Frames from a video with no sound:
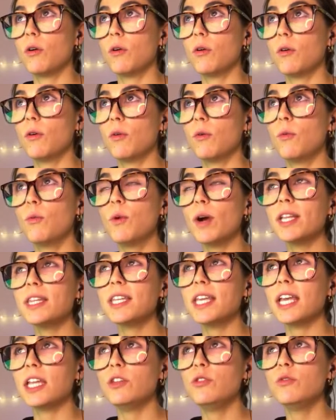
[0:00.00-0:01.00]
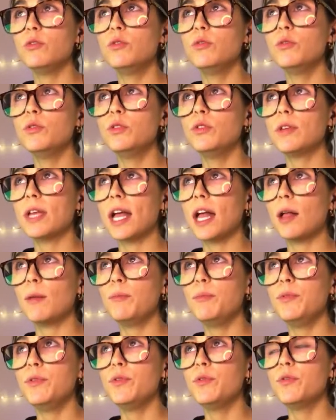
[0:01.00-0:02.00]
what can you do to help
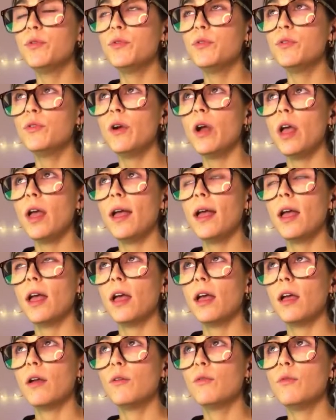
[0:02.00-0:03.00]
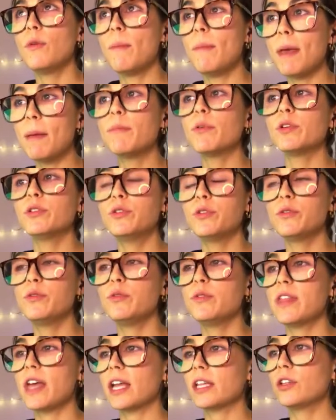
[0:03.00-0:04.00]
you remember to do
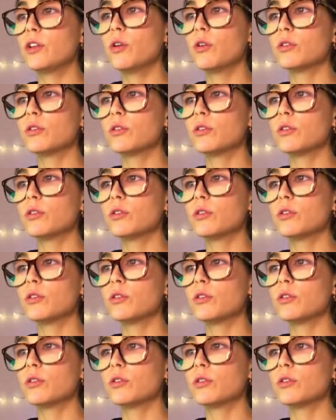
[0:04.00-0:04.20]
that goal.